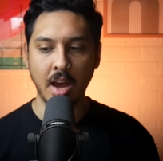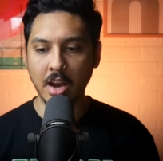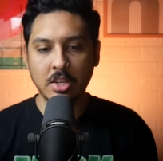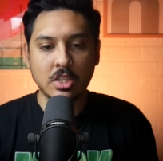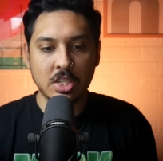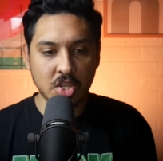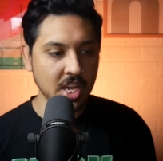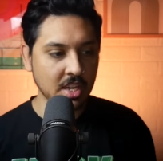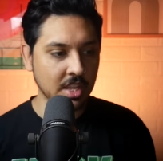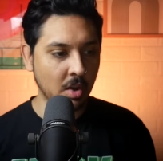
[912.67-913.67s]
I just
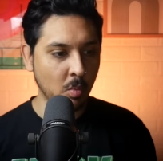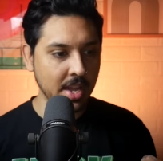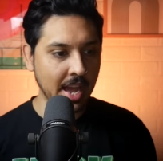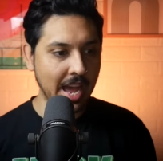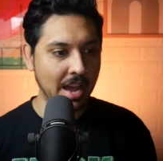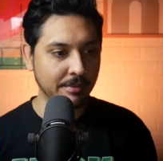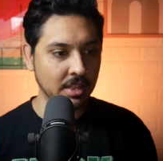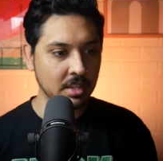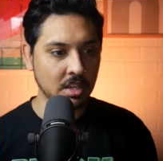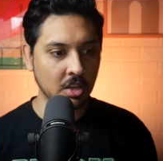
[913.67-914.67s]
think that we have
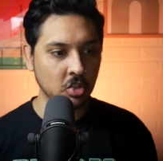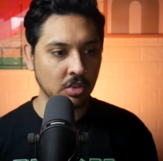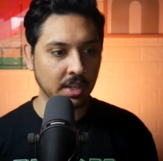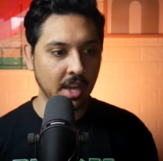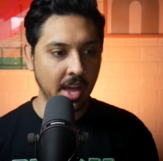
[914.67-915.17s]
in this country